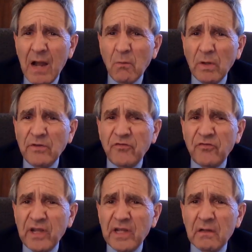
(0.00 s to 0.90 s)
I would
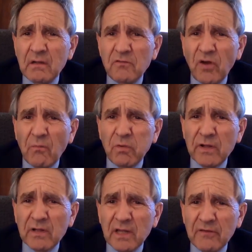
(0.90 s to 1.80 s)
see it,
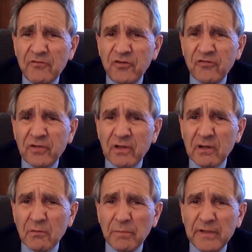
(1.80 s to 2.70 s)
Cliff, just a
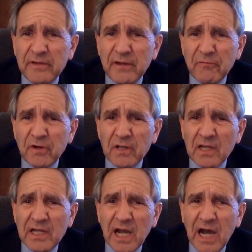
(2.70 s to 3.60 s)
little bit
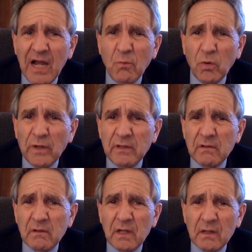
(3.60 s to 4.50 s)
differently. I
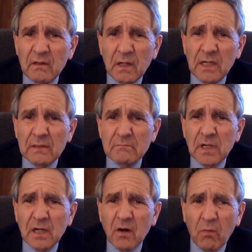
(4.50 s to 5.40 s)
wouldn't
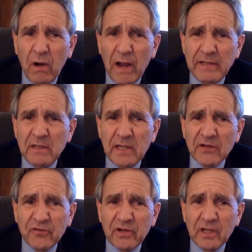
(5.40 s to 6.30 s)
equate
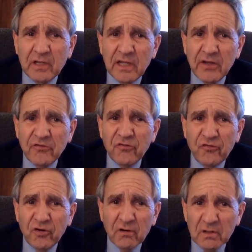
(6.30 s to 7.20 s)
Nixon and
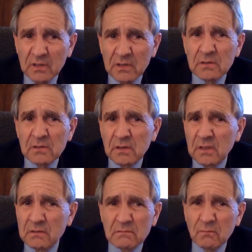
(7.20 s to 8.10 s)
Kissinger
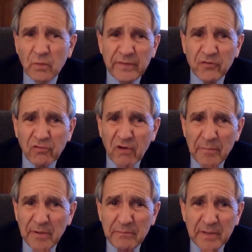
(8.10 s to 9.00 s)
with the
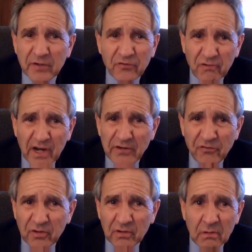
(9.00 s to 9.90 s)
Trump
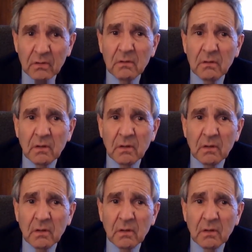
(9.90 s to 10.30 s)
administration